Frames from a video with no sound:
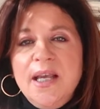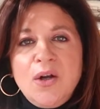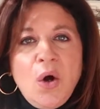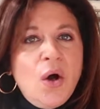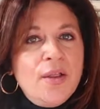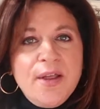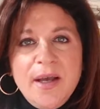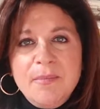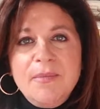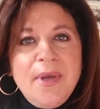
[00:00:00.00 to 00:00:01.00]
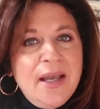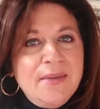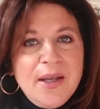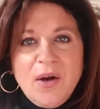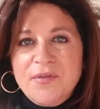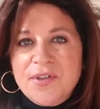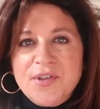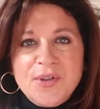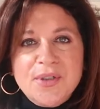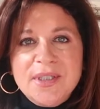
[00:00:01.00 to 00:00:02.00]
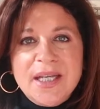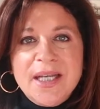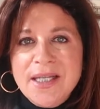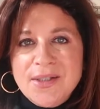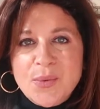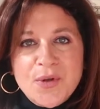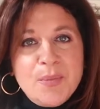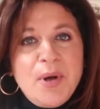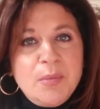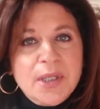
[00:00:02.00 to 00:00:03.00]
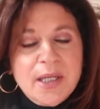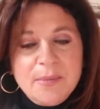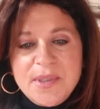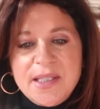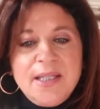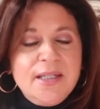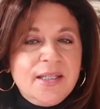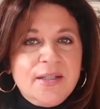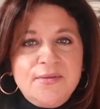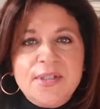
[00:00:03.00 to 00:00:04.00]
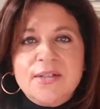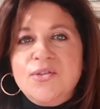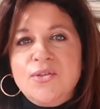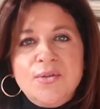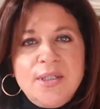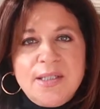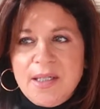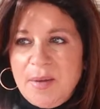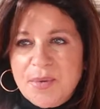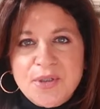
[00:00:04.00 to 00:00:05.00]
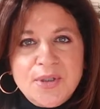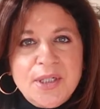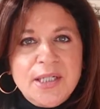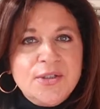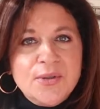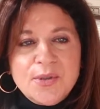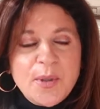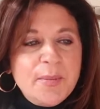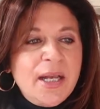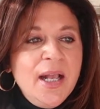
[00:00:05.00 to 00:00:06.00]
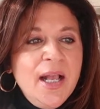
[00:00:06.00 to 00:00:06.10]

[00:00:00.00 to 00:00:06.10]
Call them, and they offer certain days where the public comes in and gives the students an opportunity to experiment.